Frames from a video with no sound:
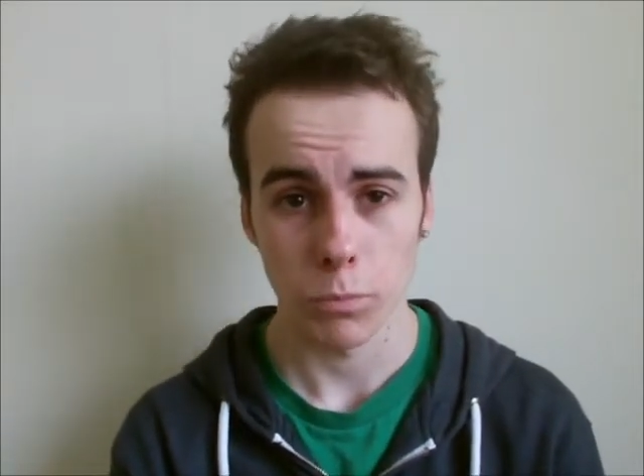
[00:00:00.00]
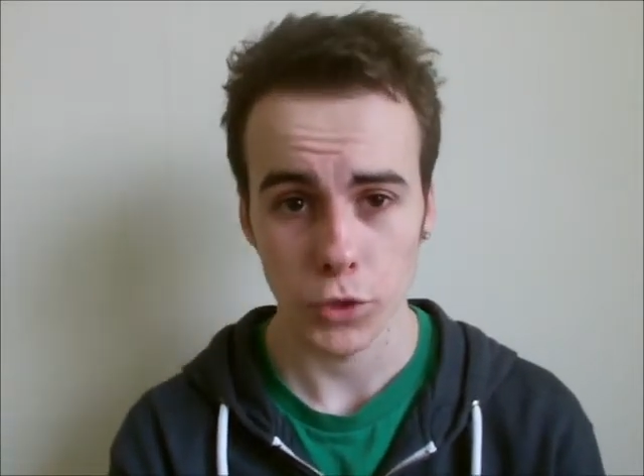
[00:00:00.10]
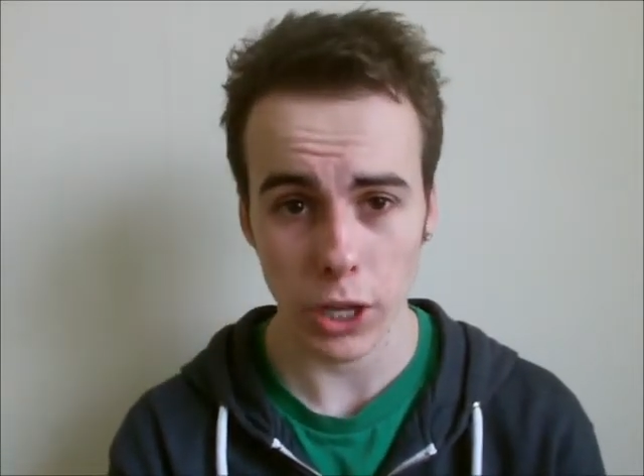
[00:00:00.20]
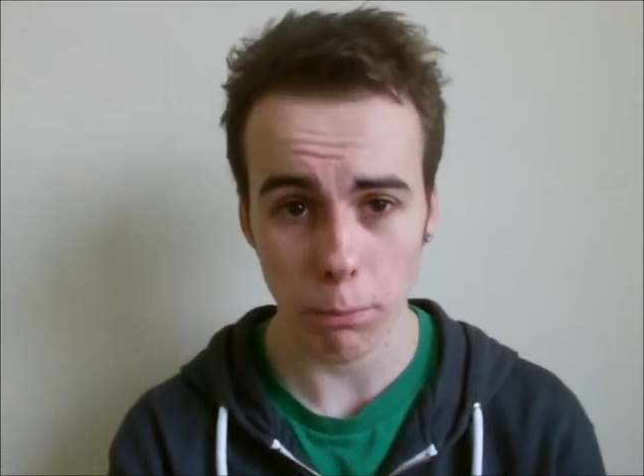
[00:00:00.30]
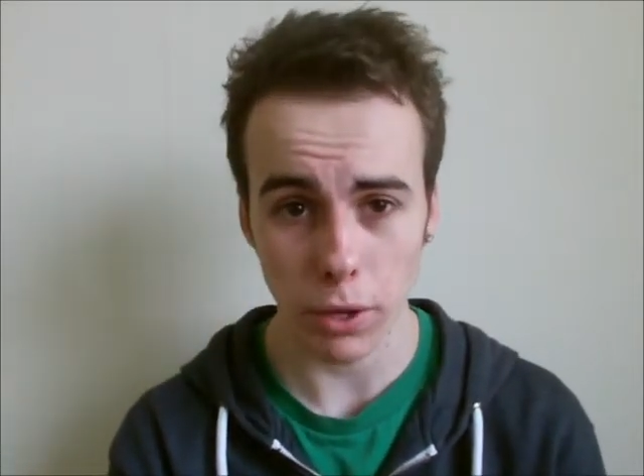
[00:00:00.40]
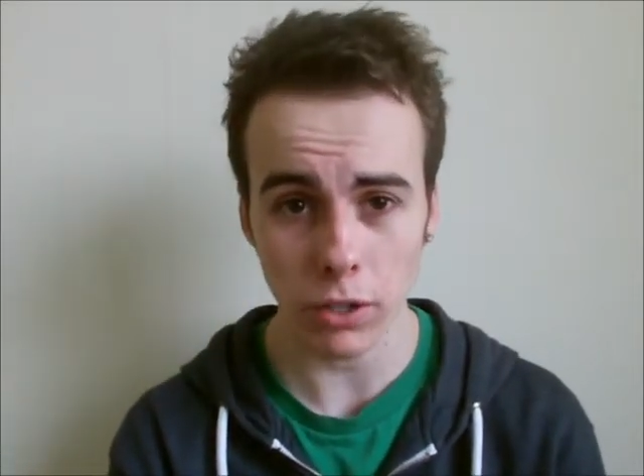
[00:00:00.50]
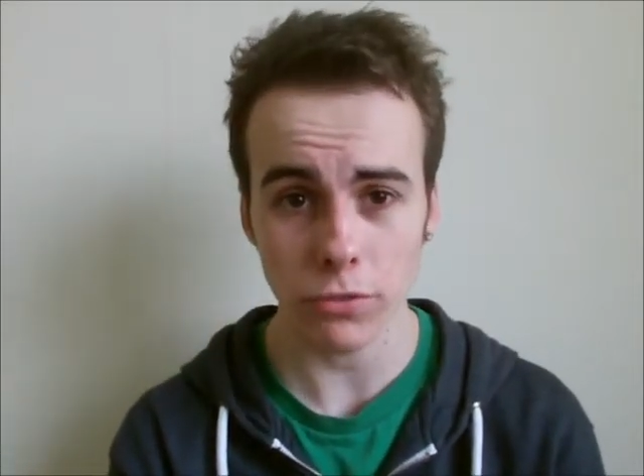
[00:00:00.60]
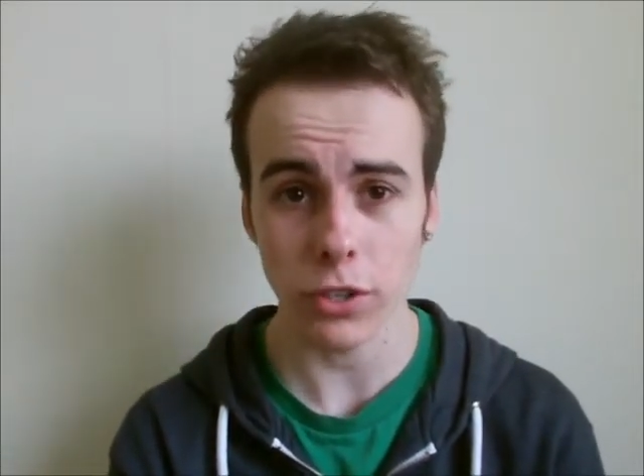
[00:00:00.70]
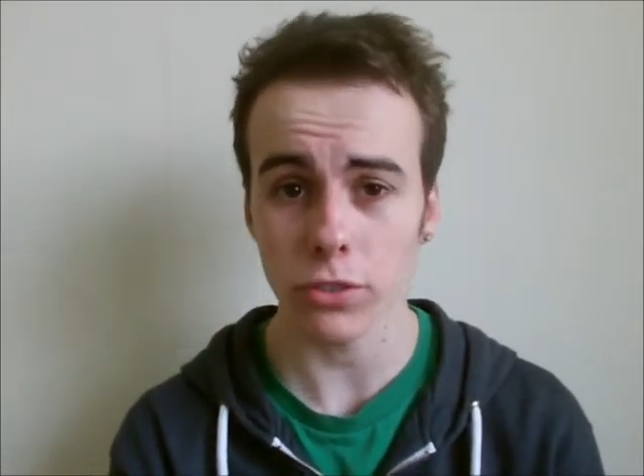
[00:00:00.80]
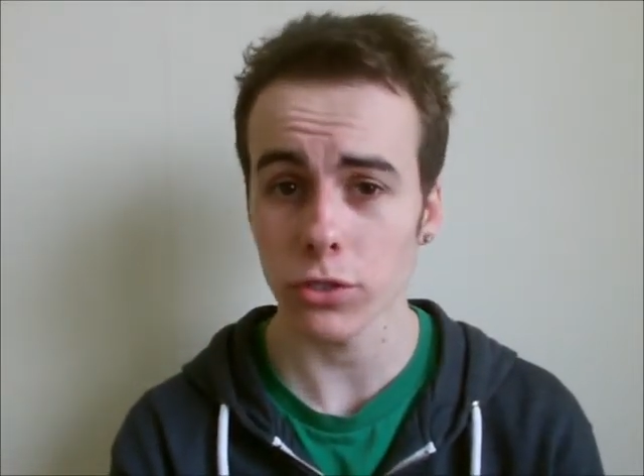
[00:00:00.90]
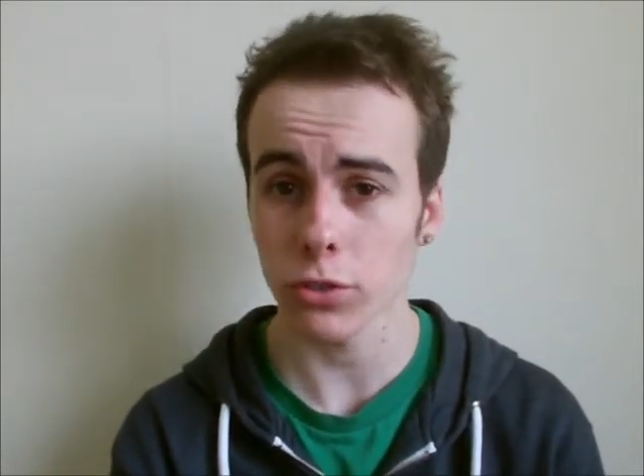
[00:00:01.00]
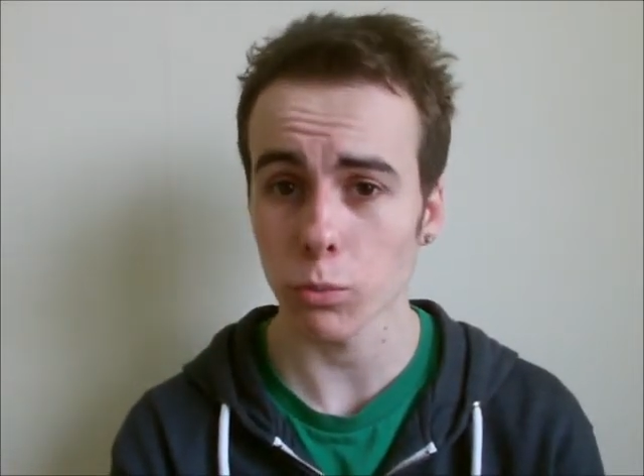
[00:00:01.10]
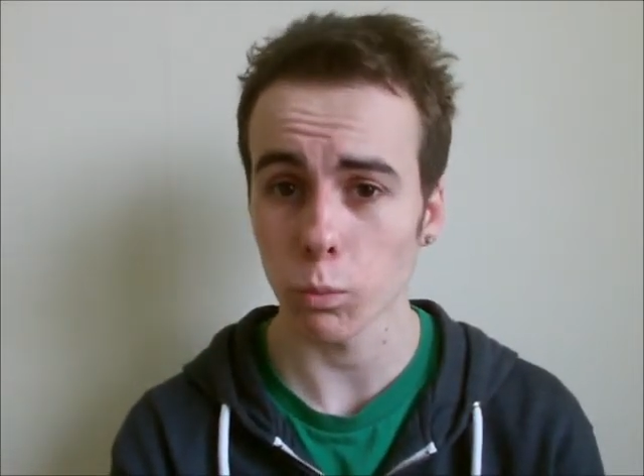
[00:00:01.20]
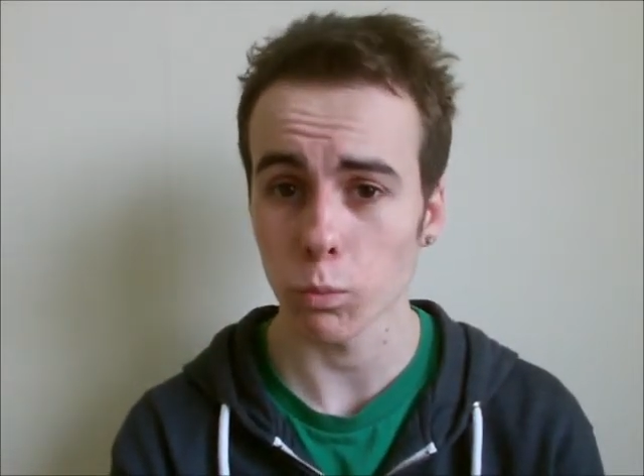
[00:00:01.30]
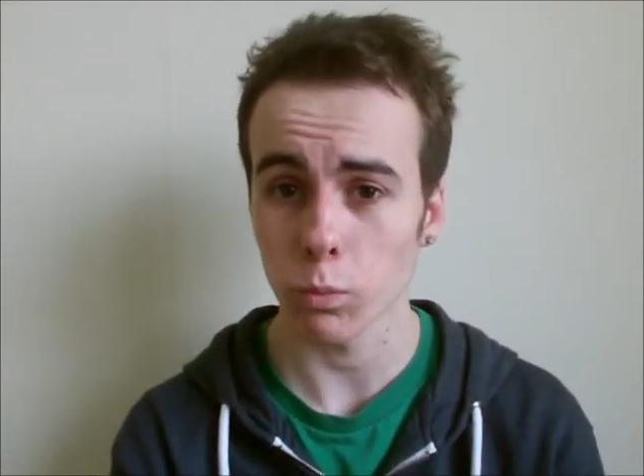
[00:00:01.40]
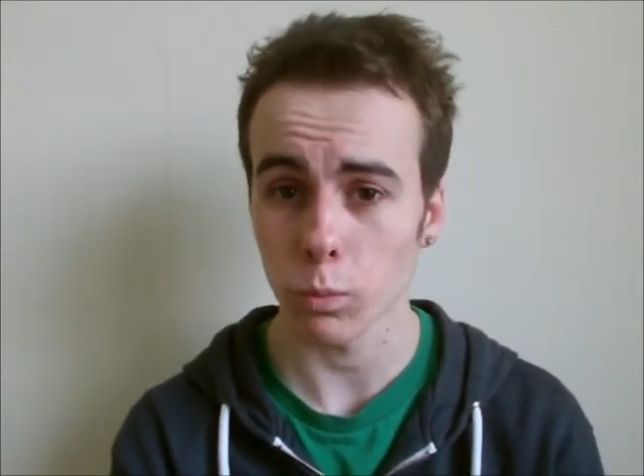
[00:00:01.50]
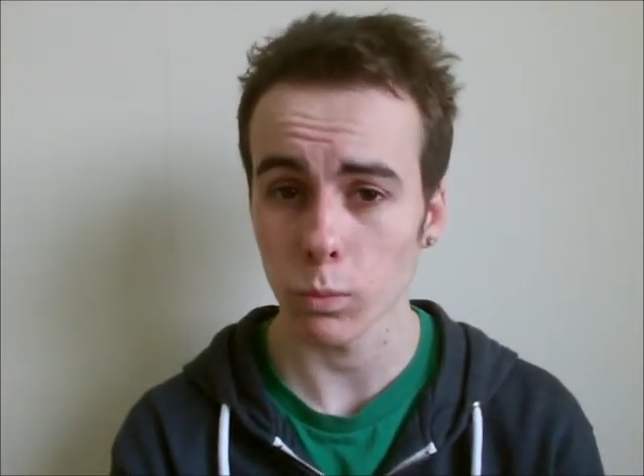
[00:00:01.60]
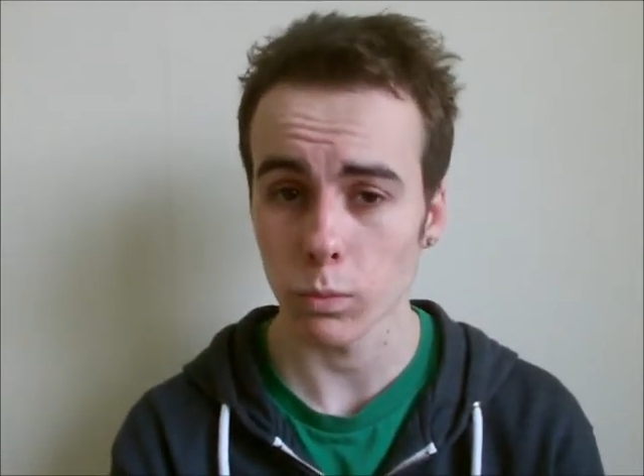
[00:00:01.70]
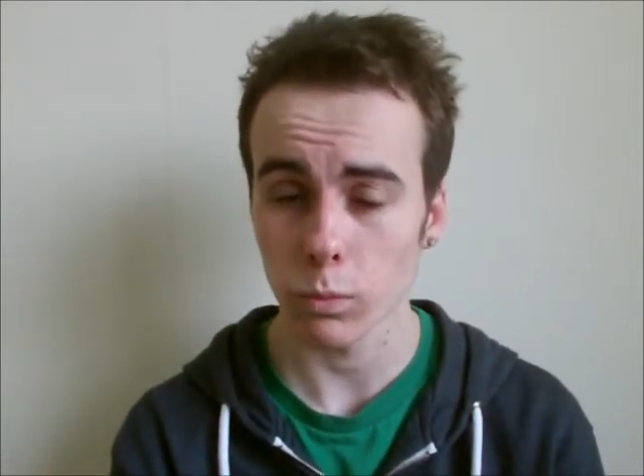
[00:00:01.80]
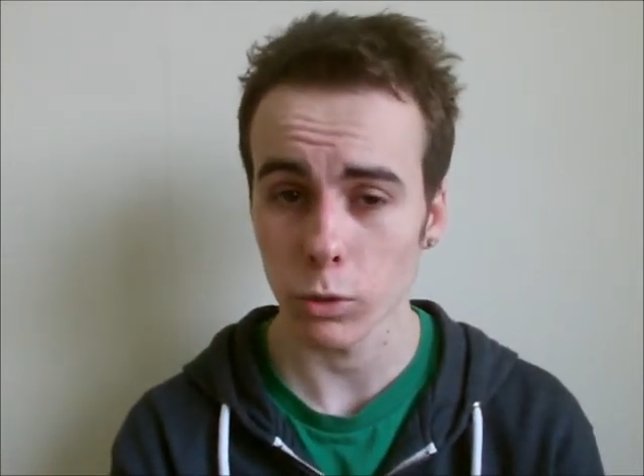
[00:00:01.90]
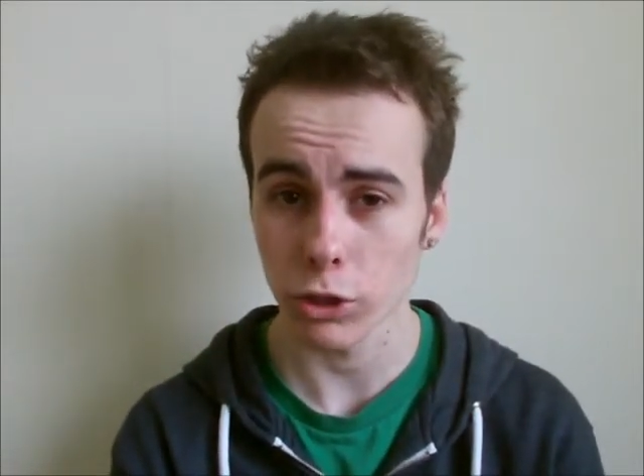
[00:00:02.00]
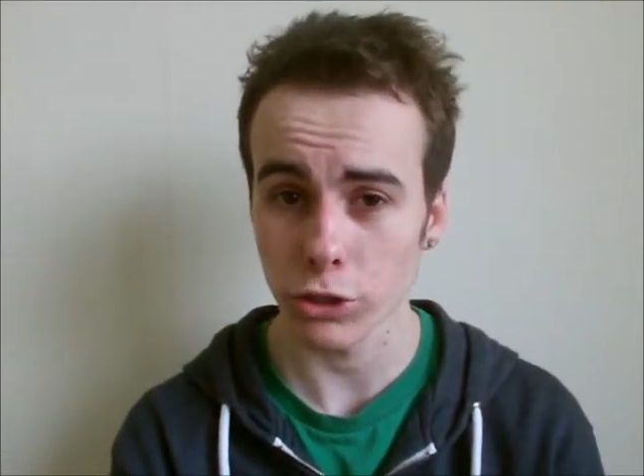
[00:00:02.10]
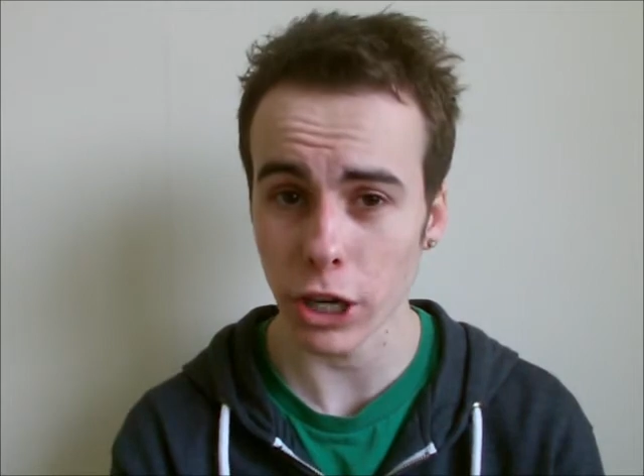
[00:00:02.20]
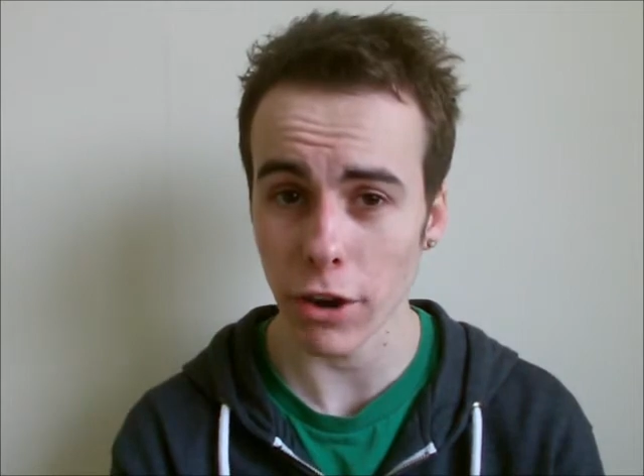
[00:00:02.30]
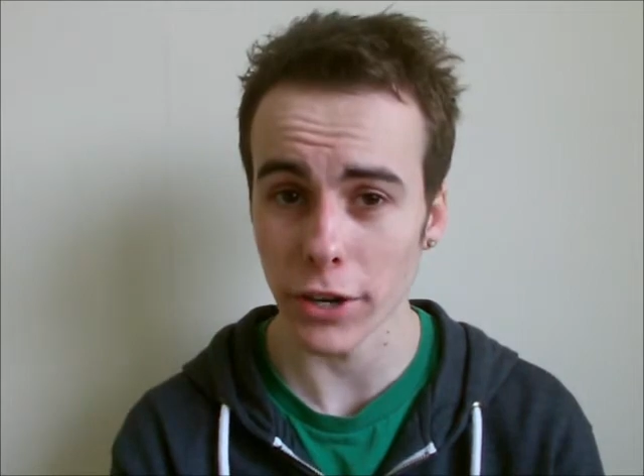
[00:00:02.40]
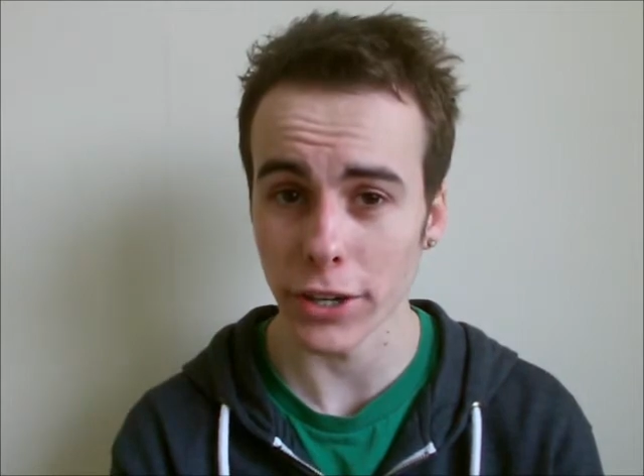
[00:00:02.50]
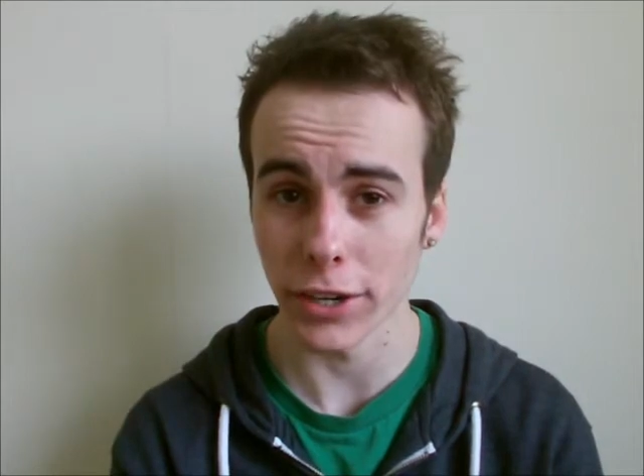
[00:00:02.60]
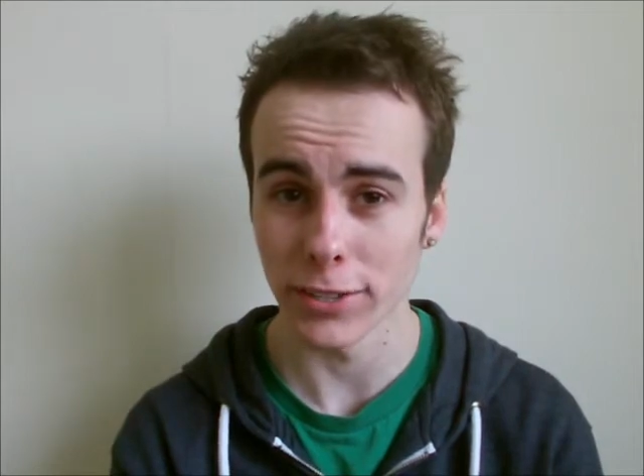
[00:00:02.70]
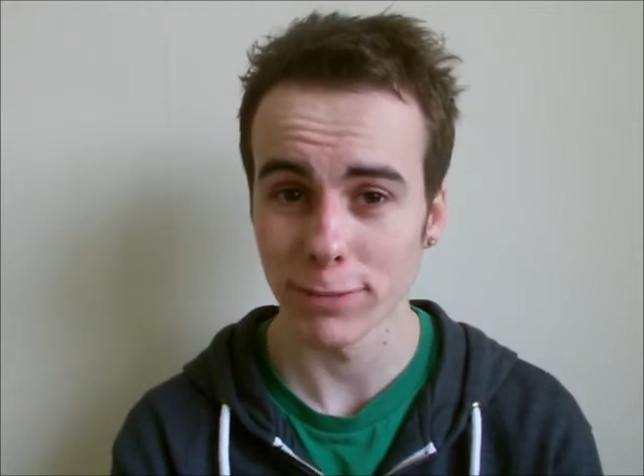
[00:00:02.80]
CM Punk versus Chris Jericho.